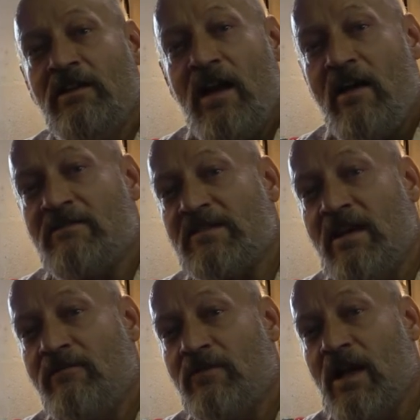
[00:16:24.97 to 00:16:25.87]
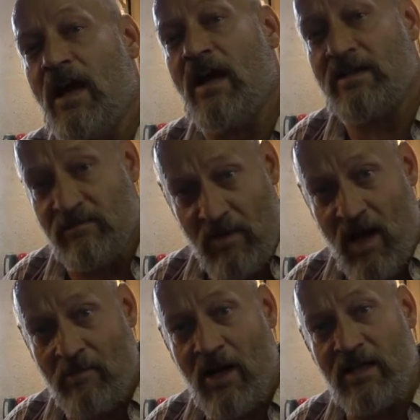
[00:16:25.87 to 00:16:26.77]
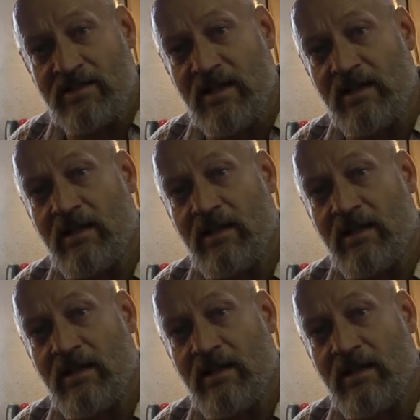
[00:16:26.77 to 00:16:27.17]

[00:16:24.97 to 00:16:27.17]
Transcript: Have a safe one, guys. Bye-bye and take